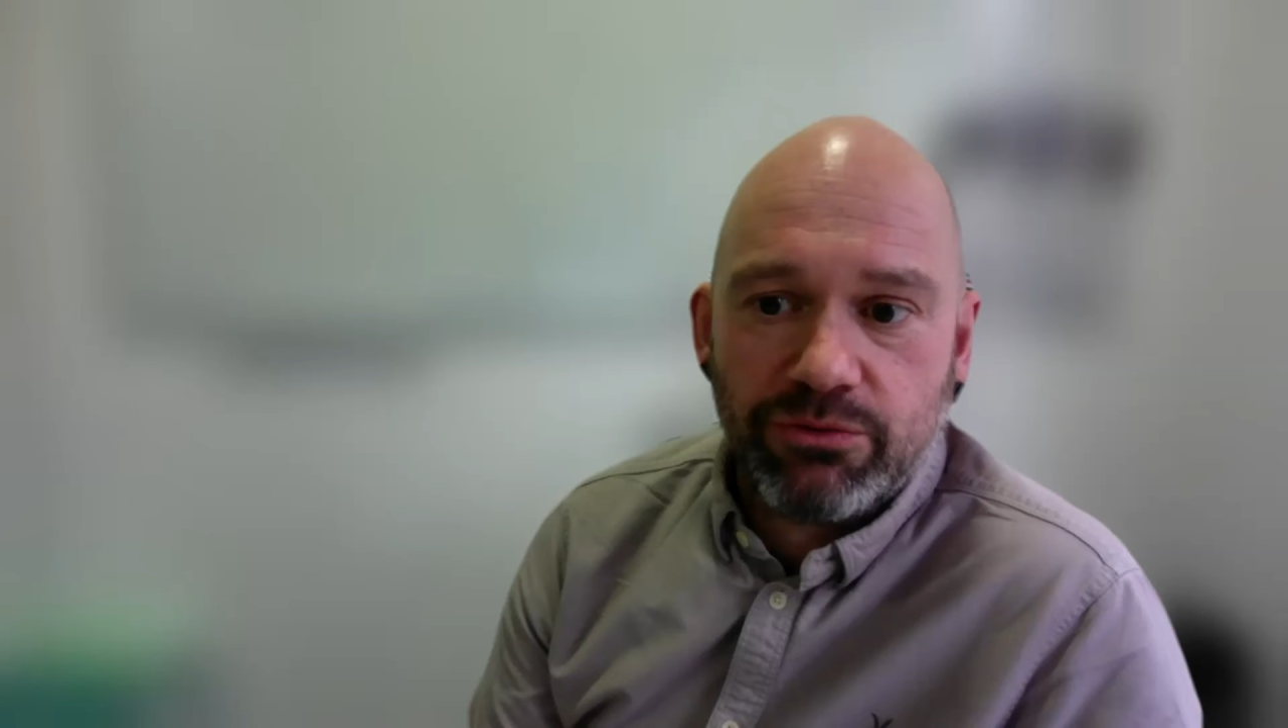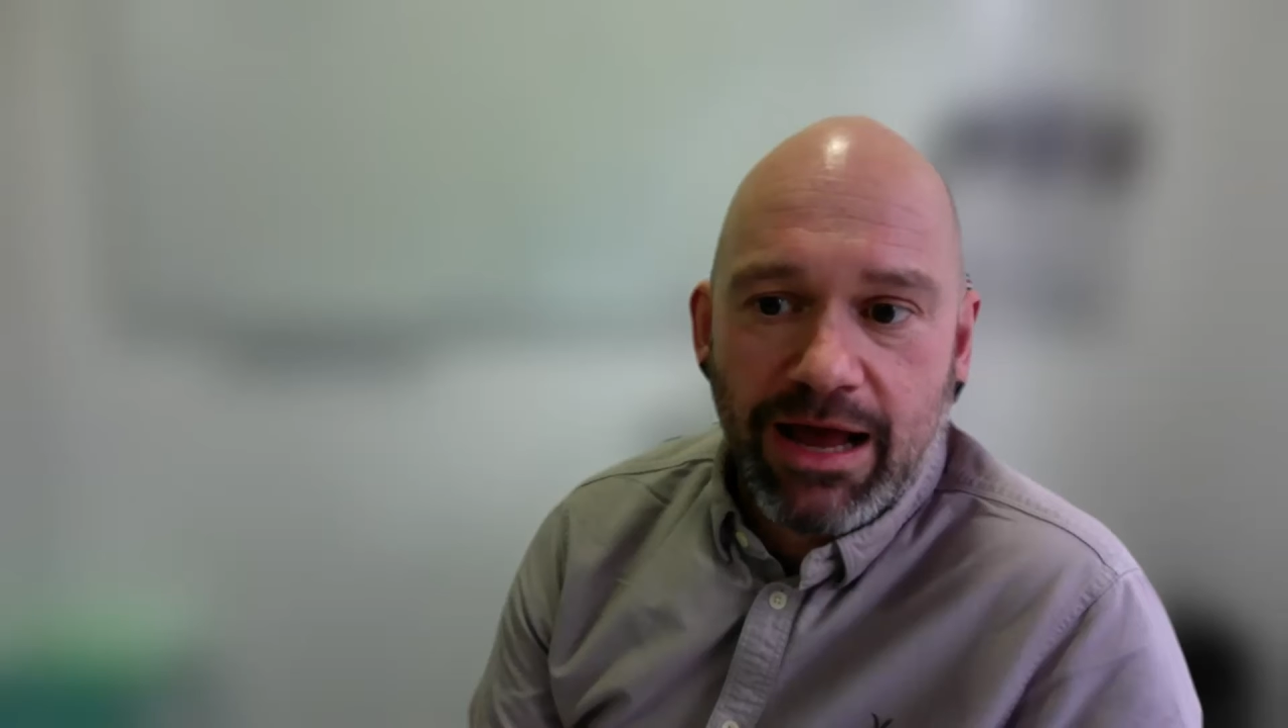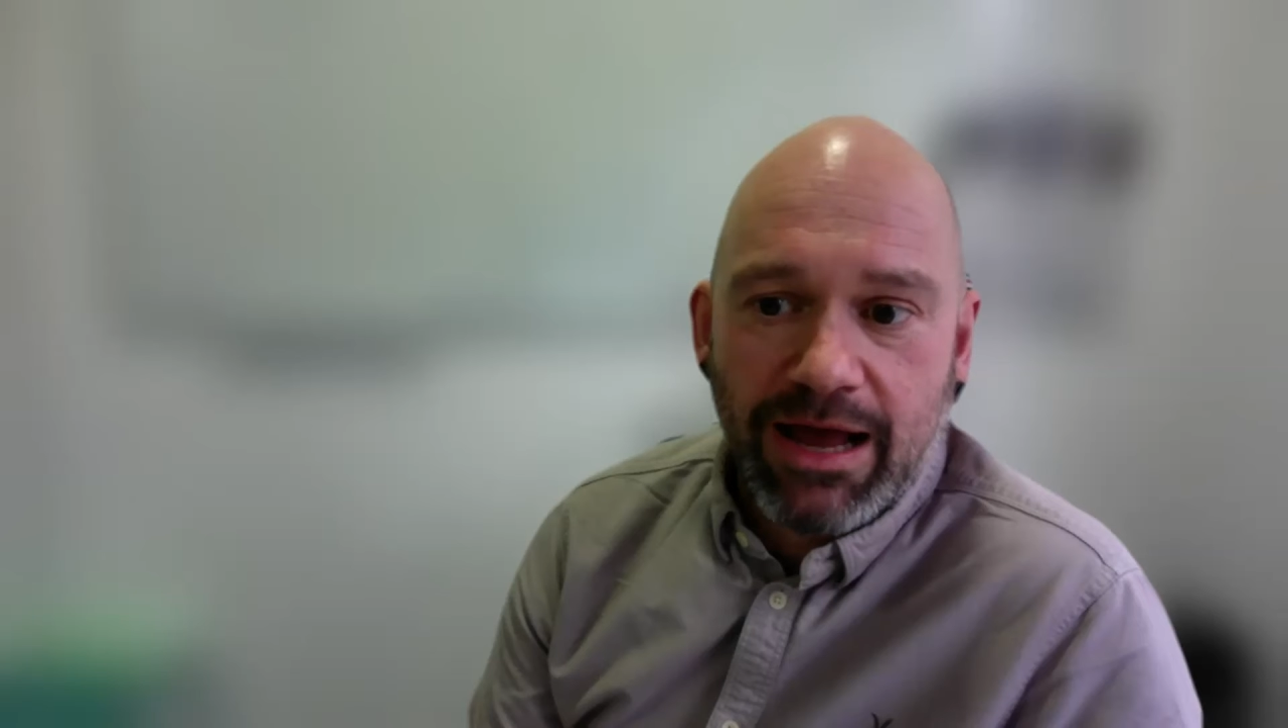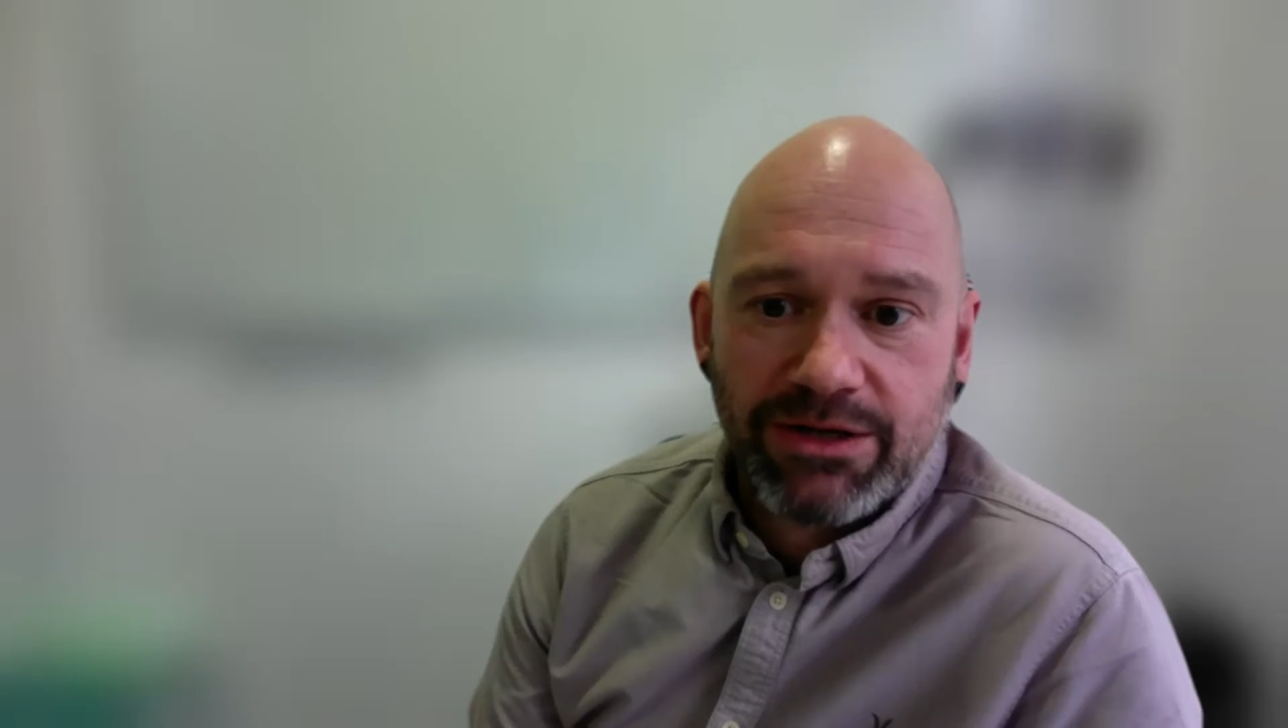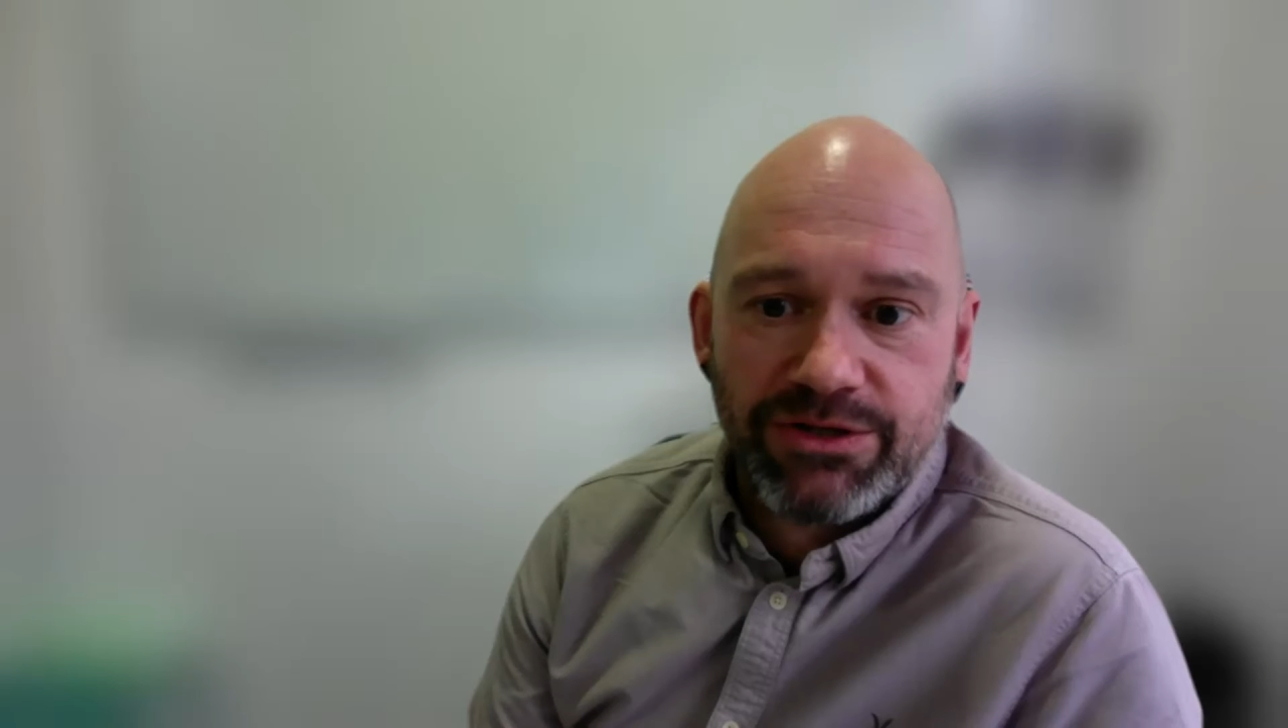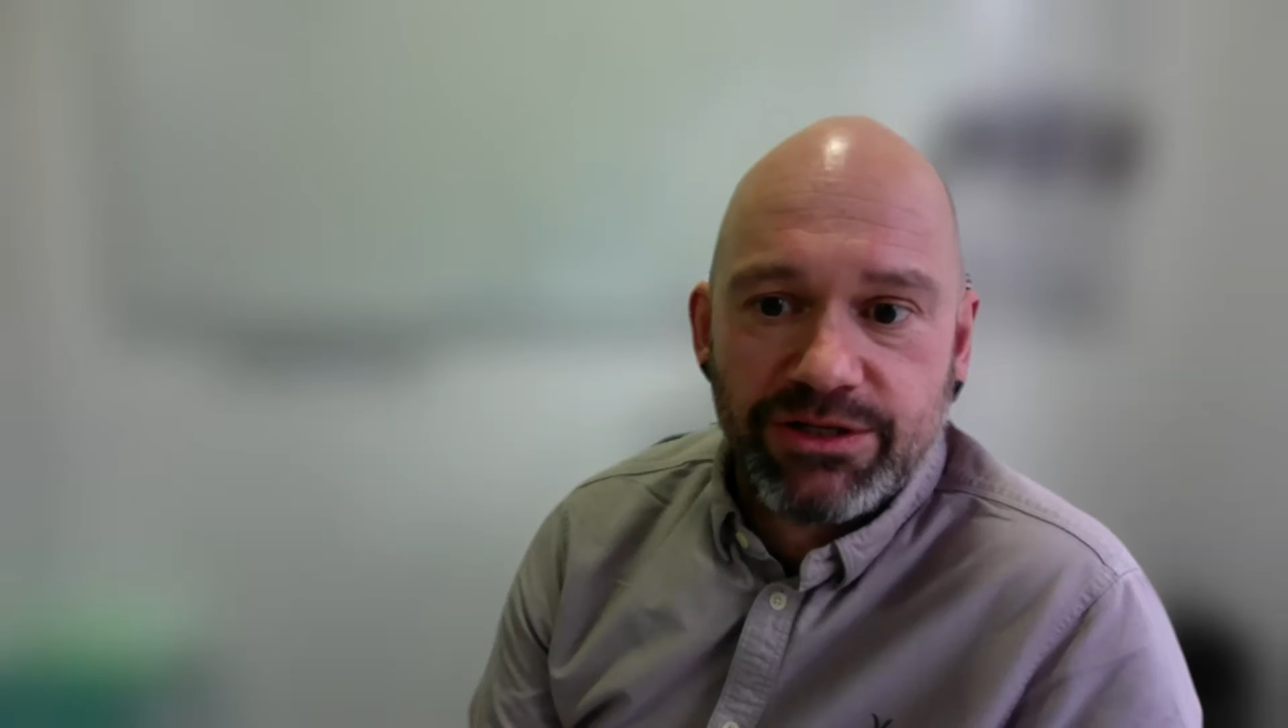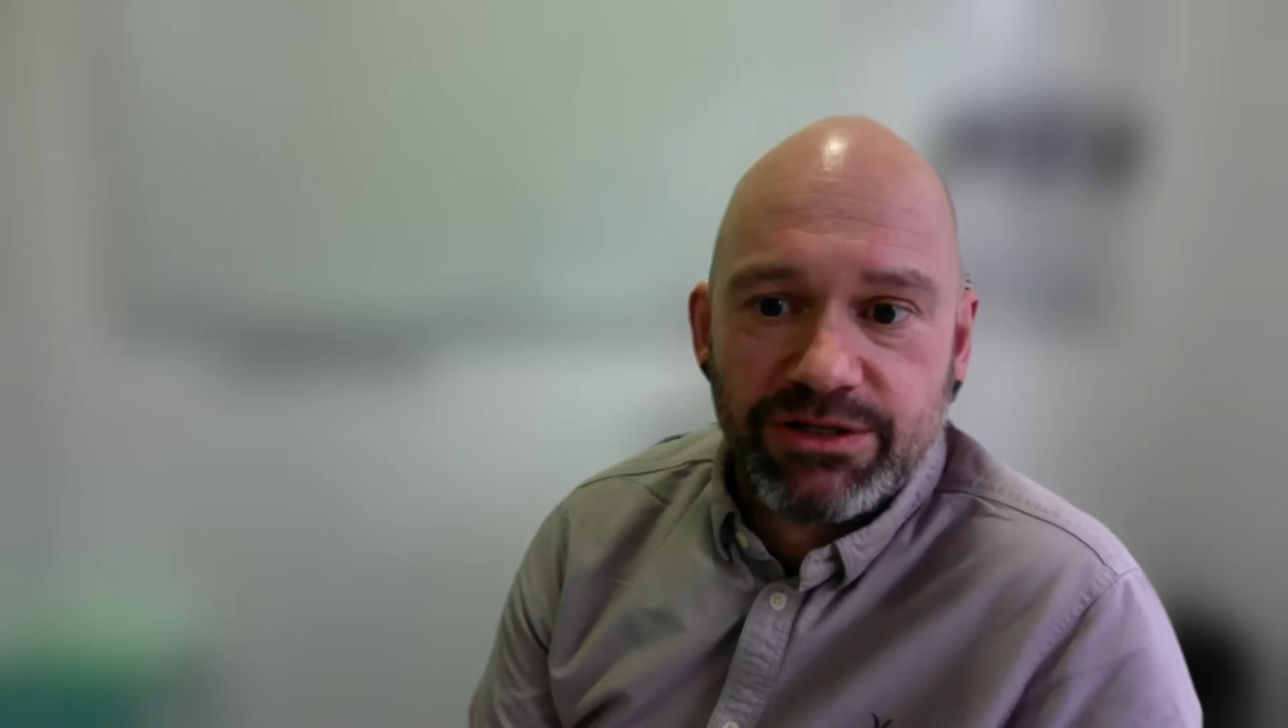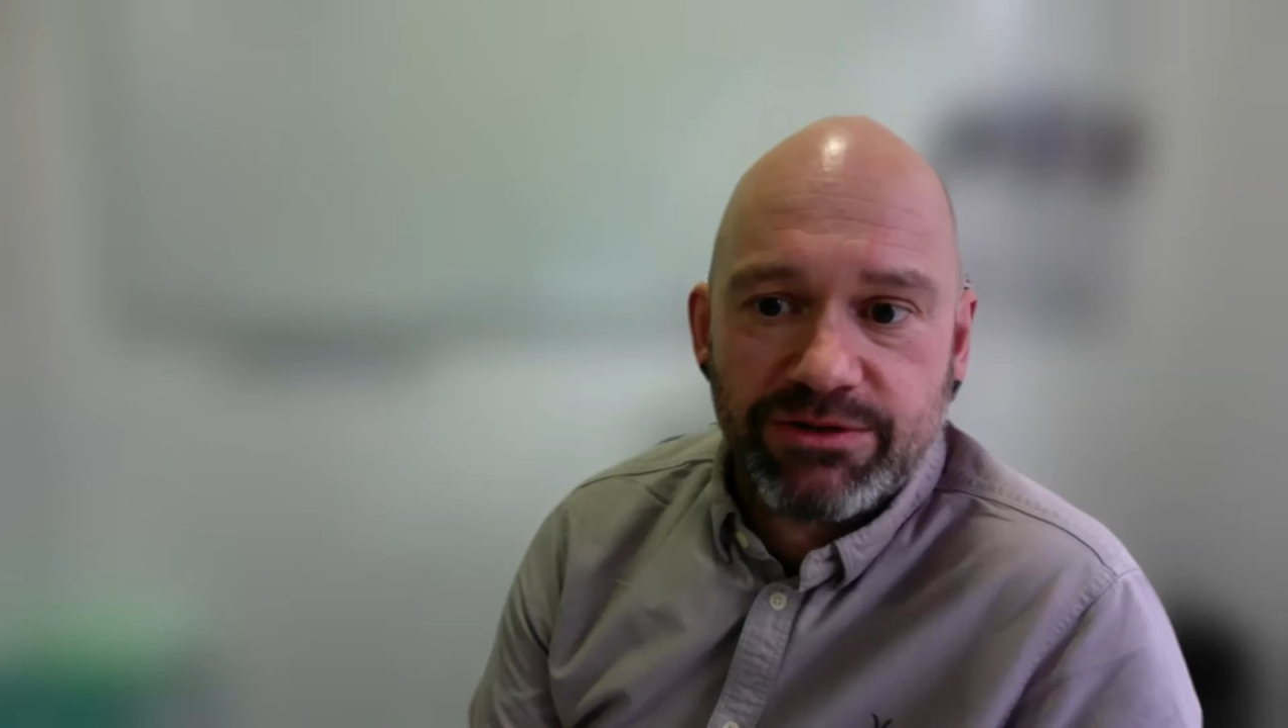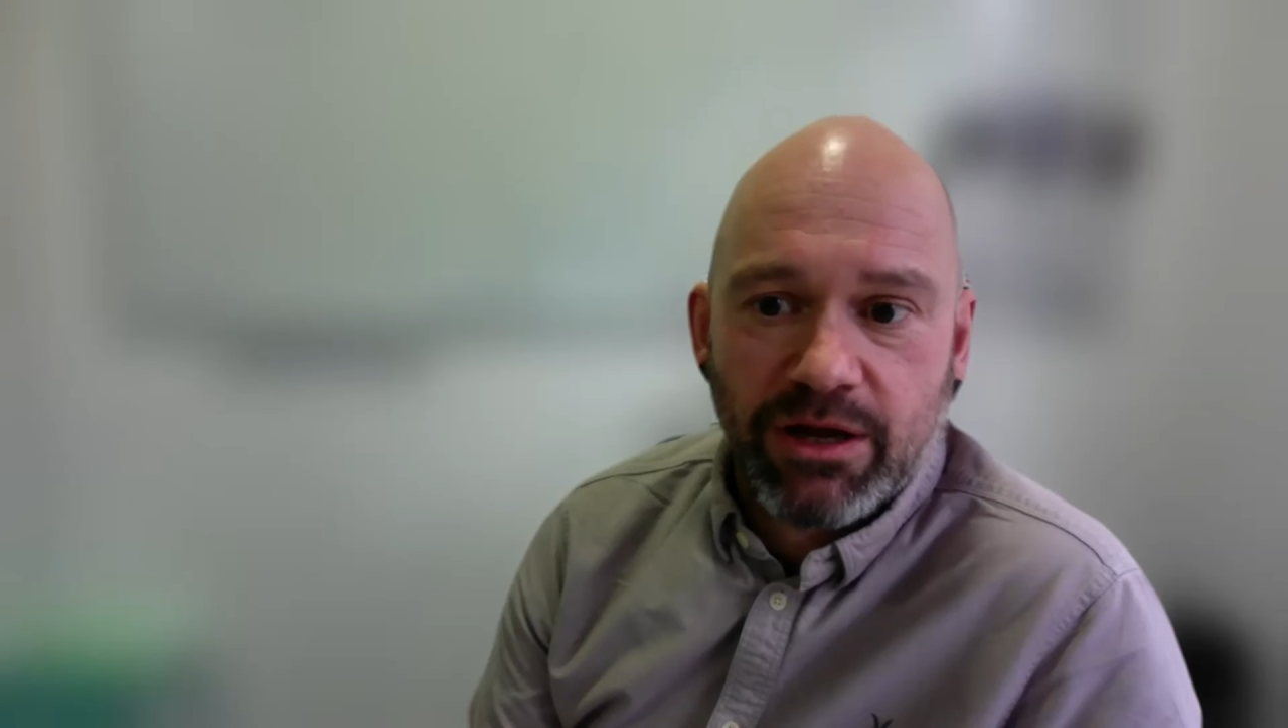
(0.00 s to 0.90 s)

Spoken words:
actors,